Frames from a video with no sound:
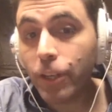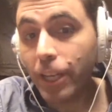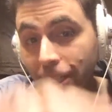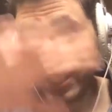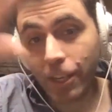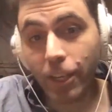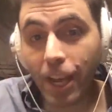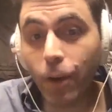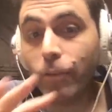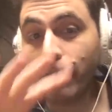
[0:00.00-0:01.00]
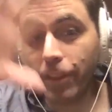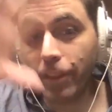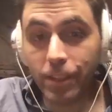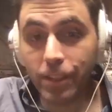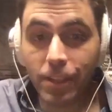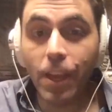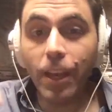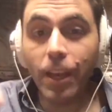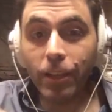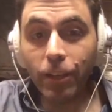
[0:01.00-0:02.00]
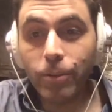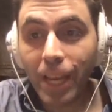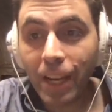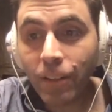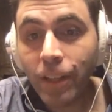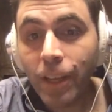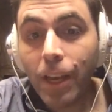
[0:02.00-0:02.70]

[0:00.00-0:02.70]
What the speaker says: kind of tell you how everything's going to go down.